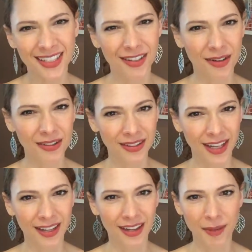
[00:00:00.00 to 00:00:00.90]
Like you could,
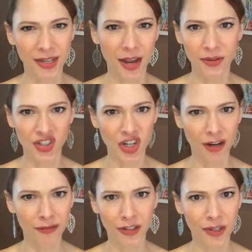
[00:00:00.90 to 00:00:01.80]
I would
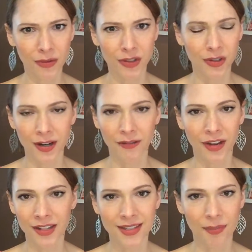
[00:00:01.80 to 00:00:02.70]
check for you and try to
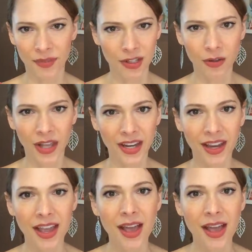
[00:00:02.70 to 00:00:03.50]
find something you like.